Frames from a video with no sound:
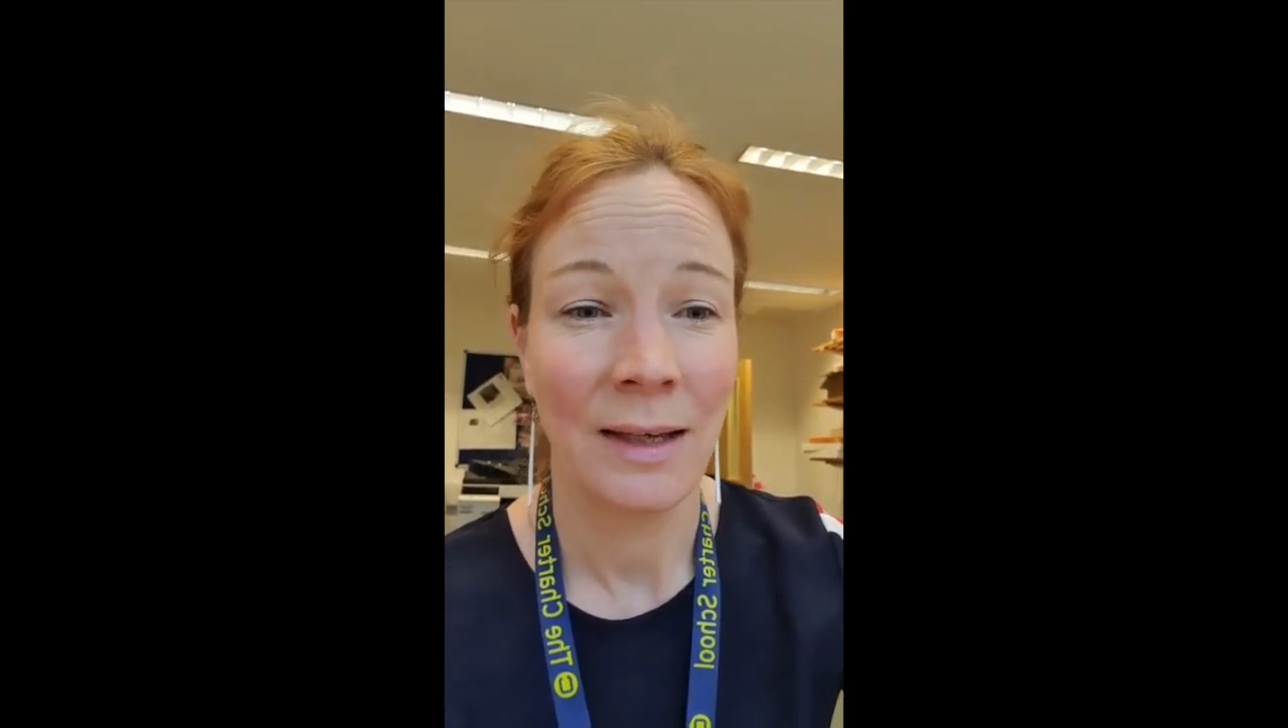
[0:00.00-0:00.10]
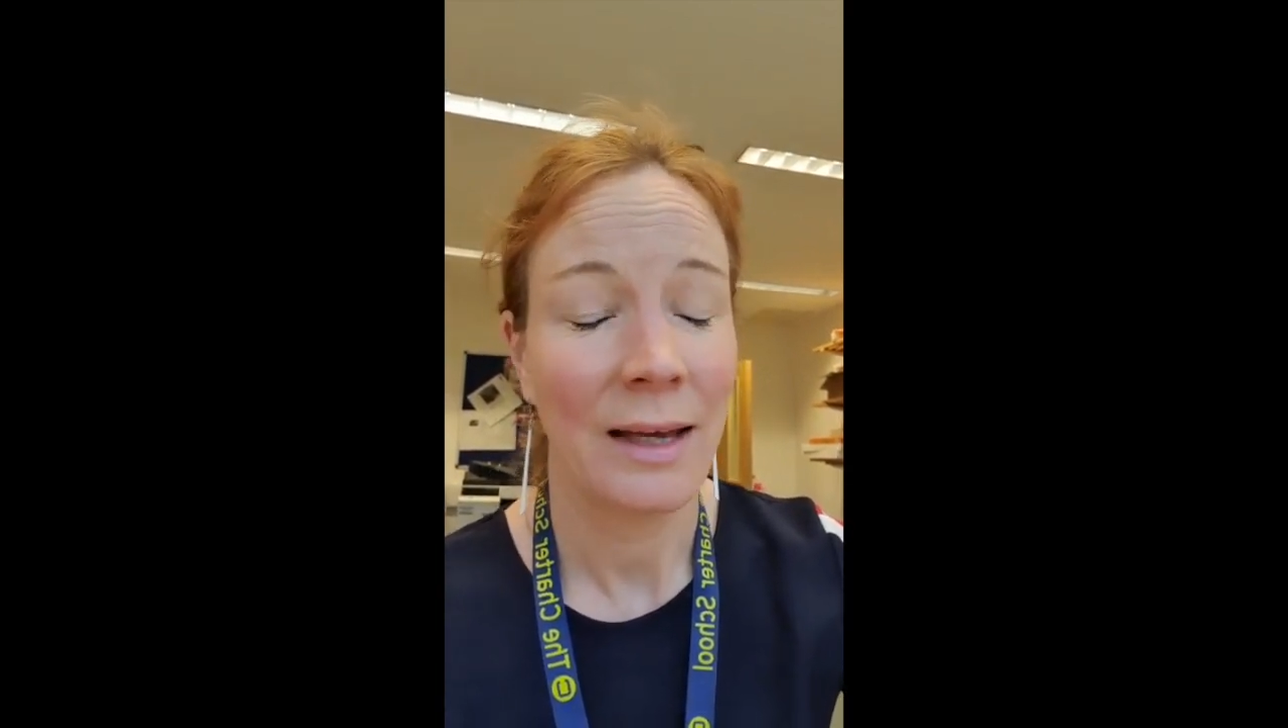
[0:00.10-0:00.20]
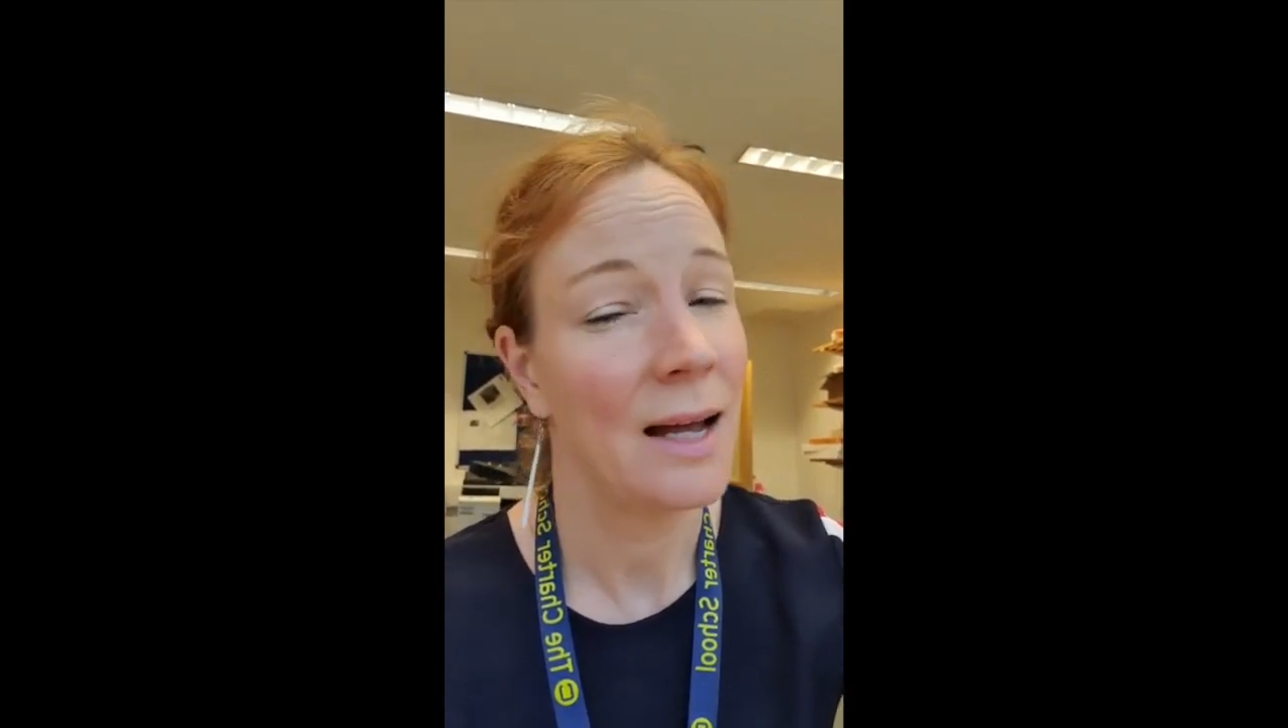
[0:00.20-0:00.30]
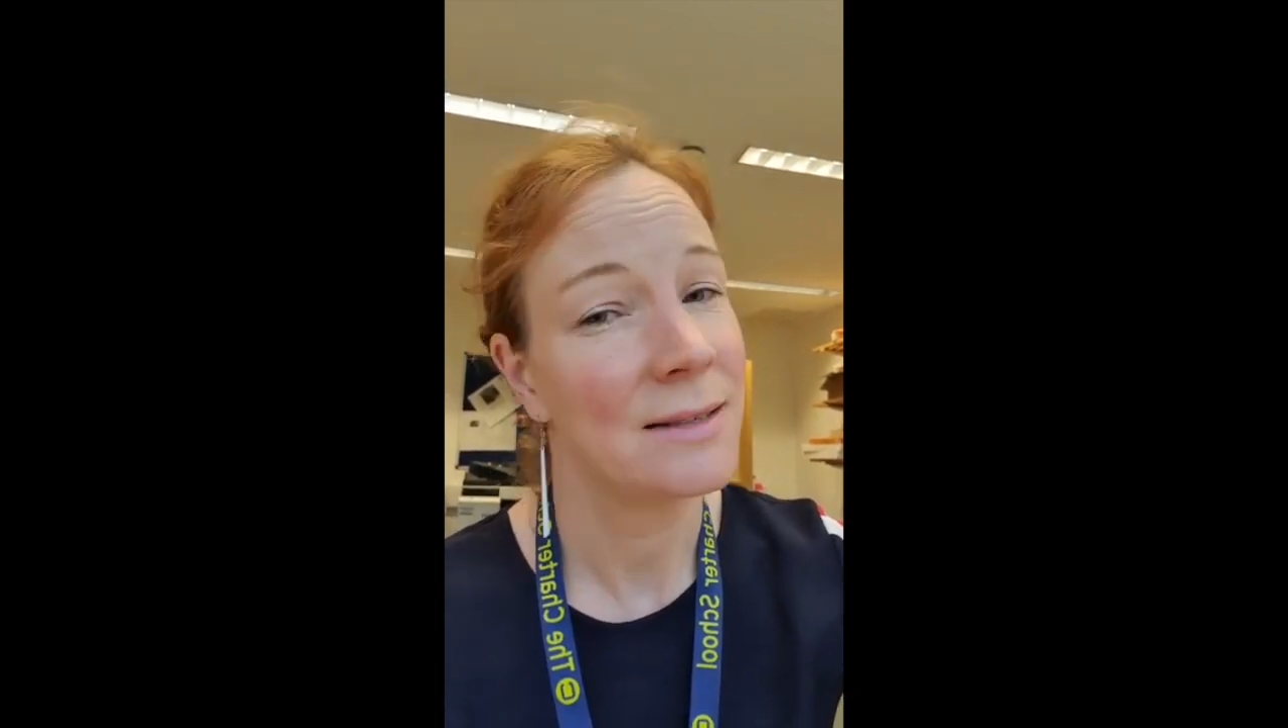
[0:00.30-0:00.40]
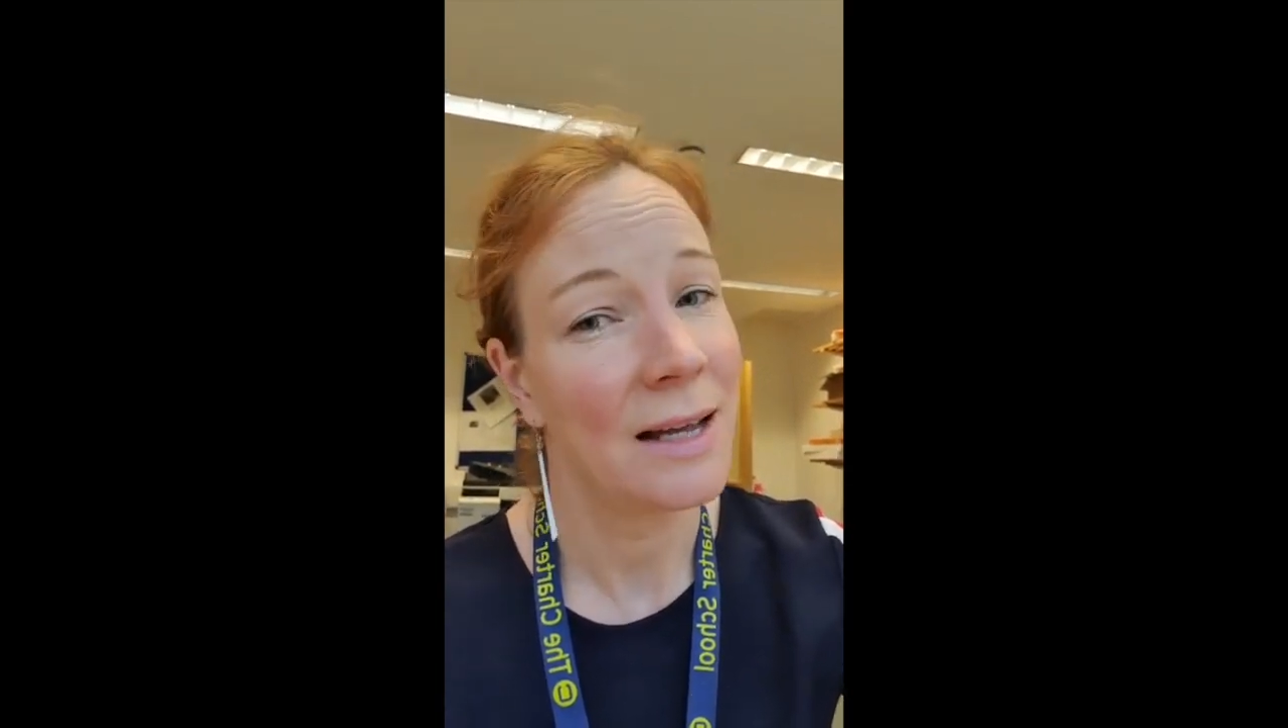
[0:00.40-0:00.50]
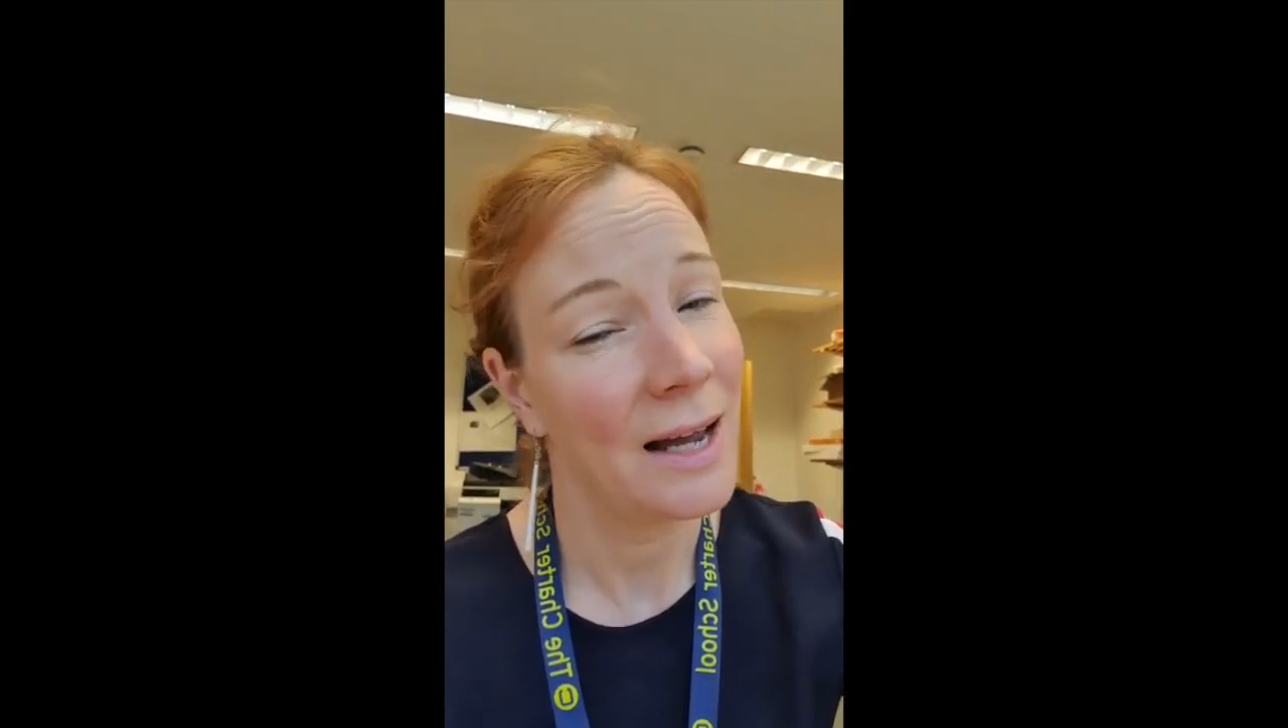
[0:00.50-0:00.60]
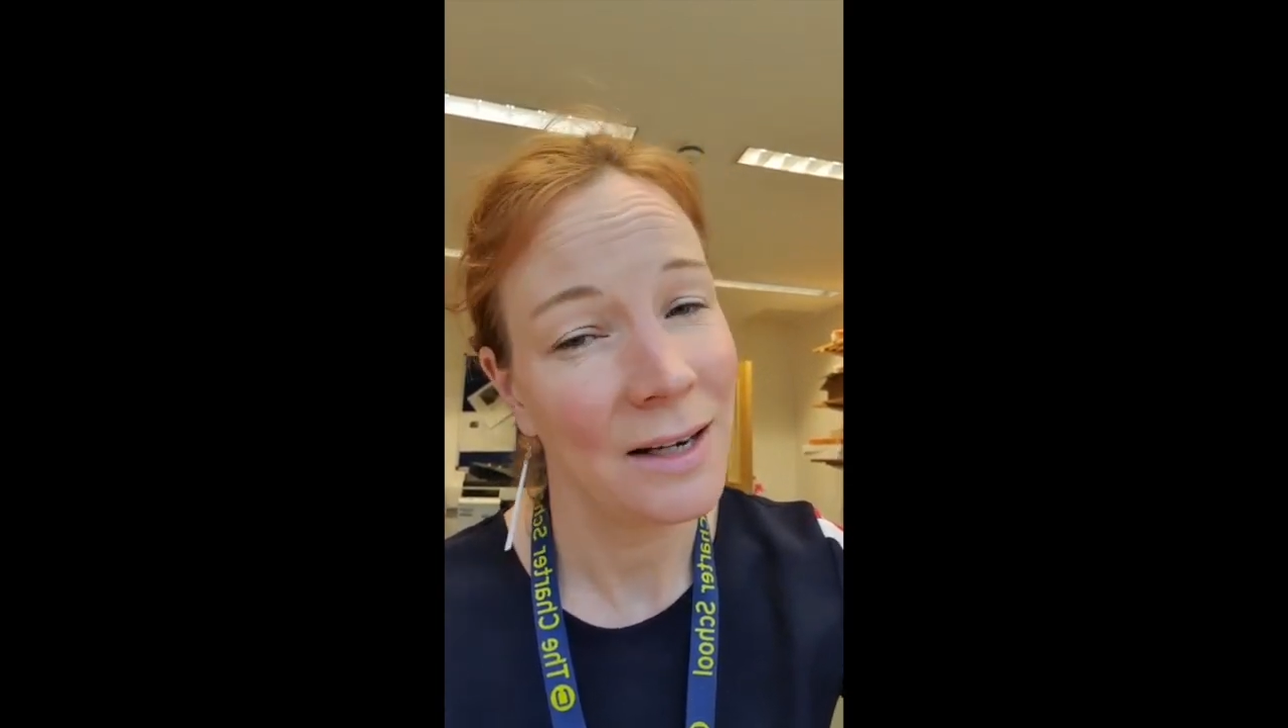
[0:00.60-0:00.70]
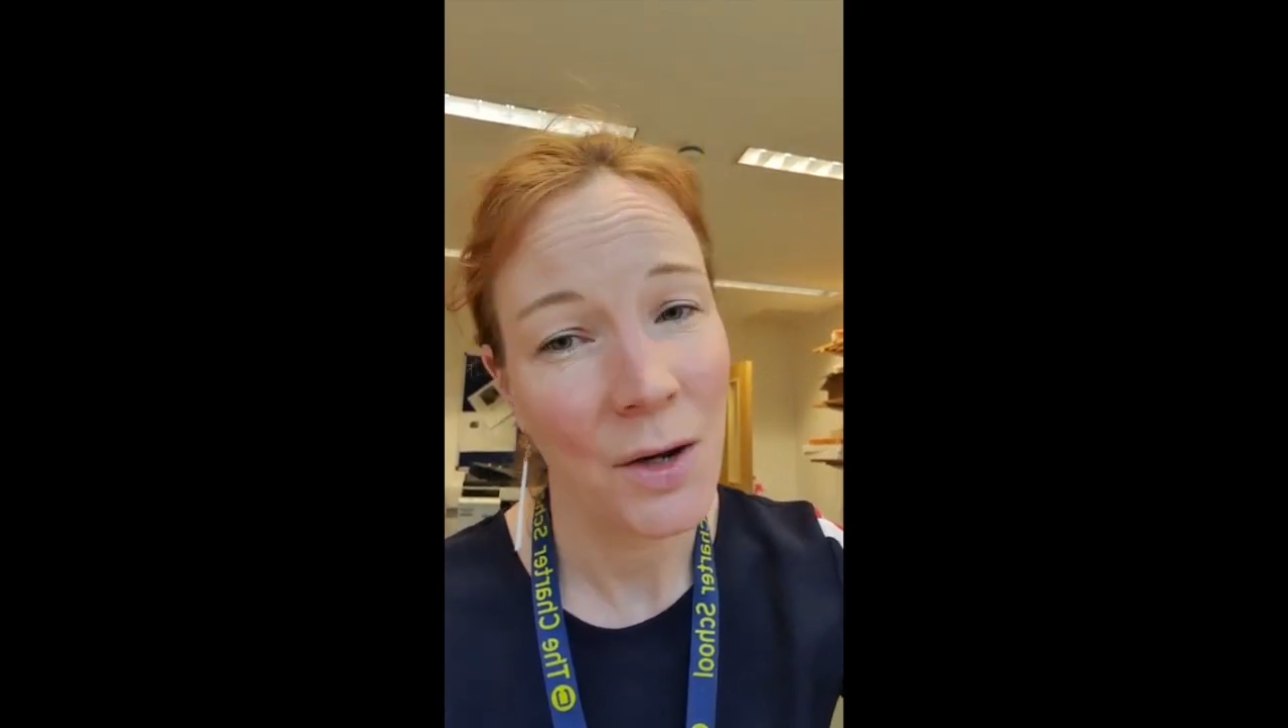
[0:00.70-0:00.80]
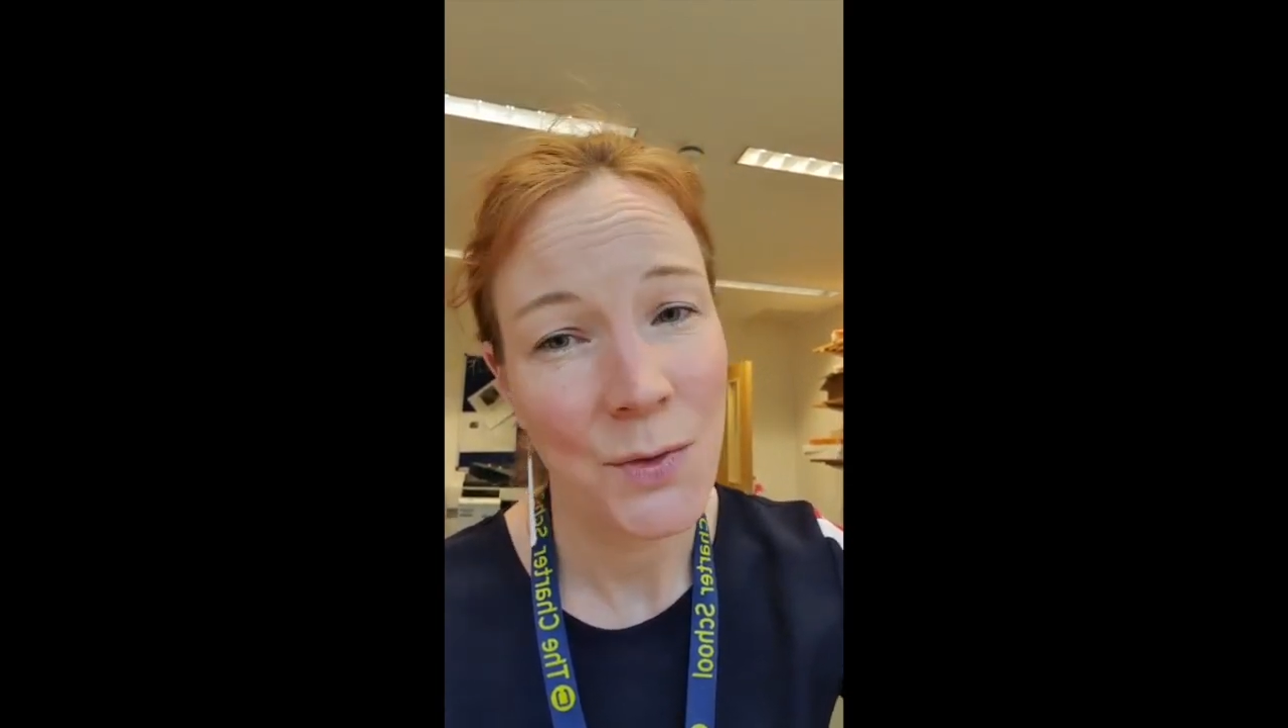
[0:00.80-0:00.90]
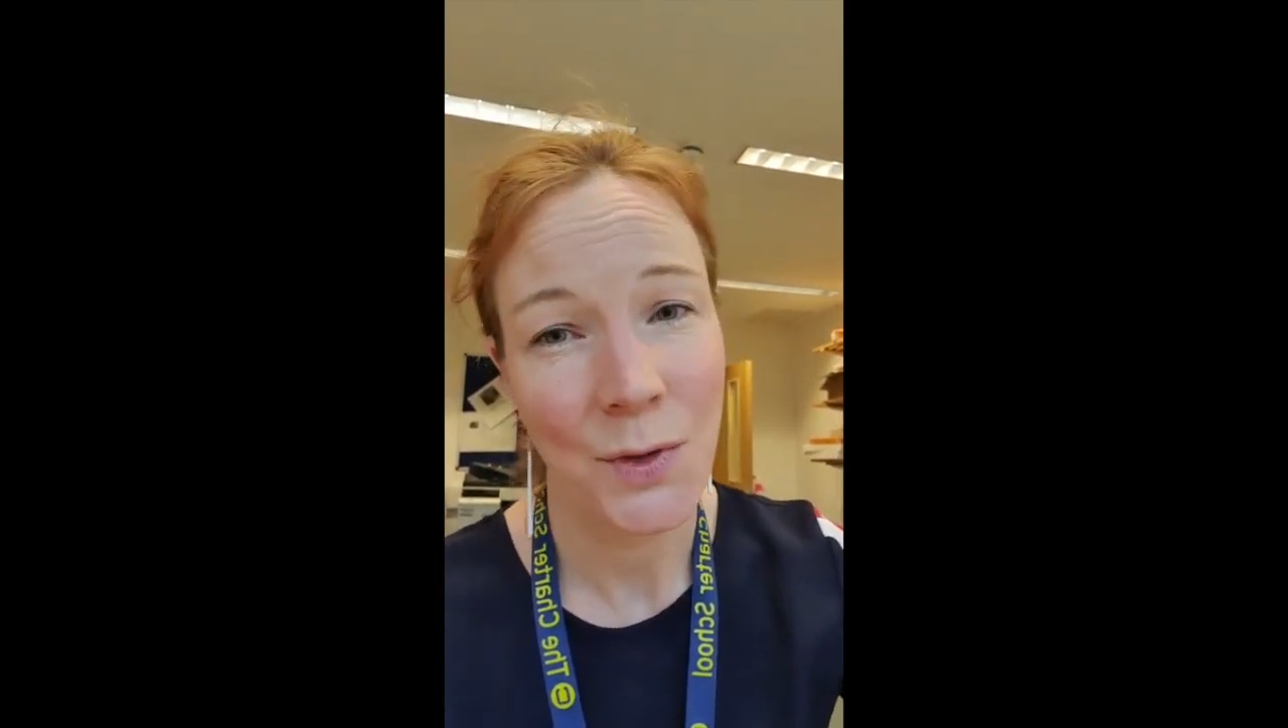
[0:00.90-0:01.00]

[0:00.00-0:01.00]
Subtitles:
Yet at no